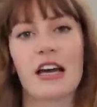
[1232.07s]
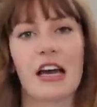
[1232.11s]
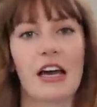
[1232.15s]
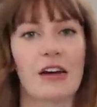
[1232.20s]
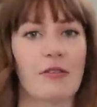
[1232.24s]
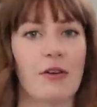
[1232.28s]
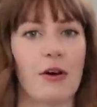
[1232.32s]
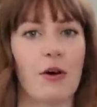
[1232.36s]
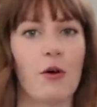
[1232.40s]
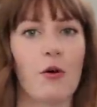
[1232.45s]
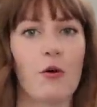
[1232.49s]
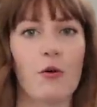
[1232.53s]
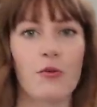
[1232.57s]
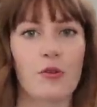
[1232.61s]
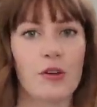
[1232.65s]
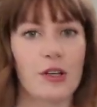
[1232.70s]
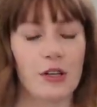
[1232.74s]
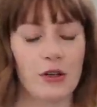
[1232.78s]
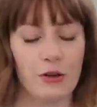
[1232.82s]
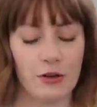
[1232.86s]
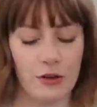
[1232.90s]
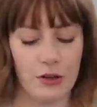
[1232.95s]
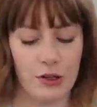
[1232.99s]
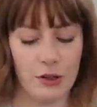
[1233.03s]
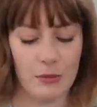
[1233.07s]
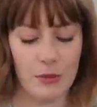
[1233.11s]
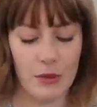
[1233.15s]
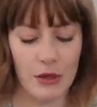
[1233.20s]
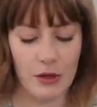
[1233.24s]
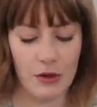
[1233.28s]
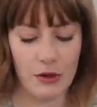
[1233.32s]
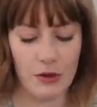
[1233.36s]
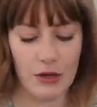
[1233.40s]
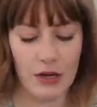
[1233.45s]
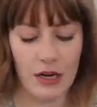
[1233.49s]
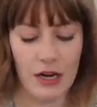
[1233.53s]
I have a whole video
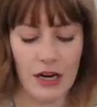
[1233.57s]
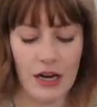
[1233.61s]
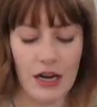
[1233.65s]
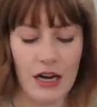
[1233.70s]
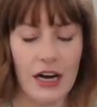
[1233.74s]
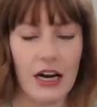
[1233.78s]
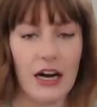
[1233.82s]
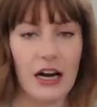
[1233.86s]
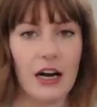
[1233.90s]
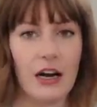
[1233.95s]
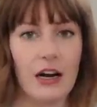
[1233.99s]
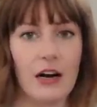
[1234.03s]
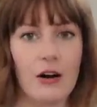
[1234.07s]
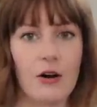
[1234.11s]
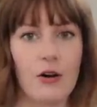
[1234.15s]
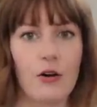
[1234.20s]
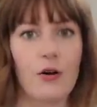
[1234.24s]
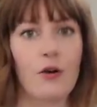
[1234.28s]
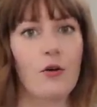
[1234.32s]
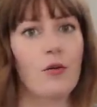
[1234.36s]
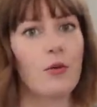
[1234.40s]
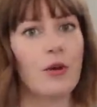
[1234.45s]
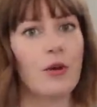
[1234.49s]
about how